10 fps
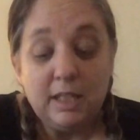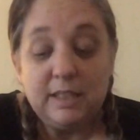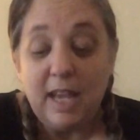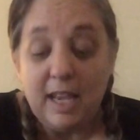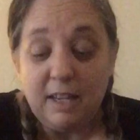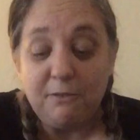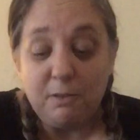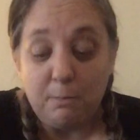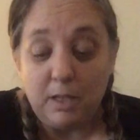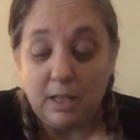"Take it
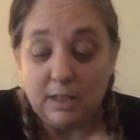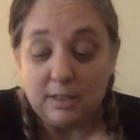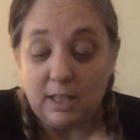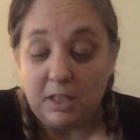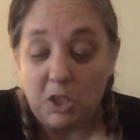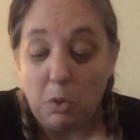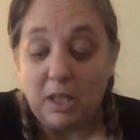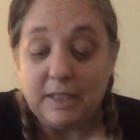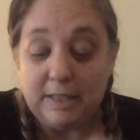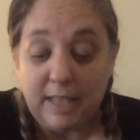from me," I said, "you
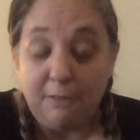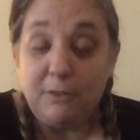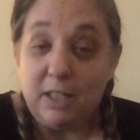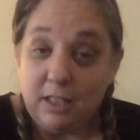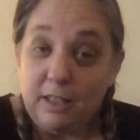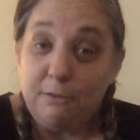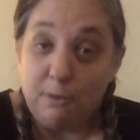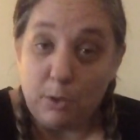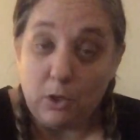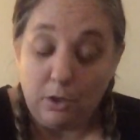are definitely
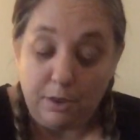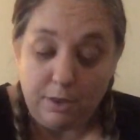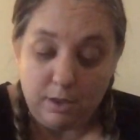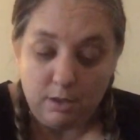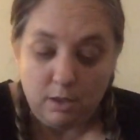from Earth."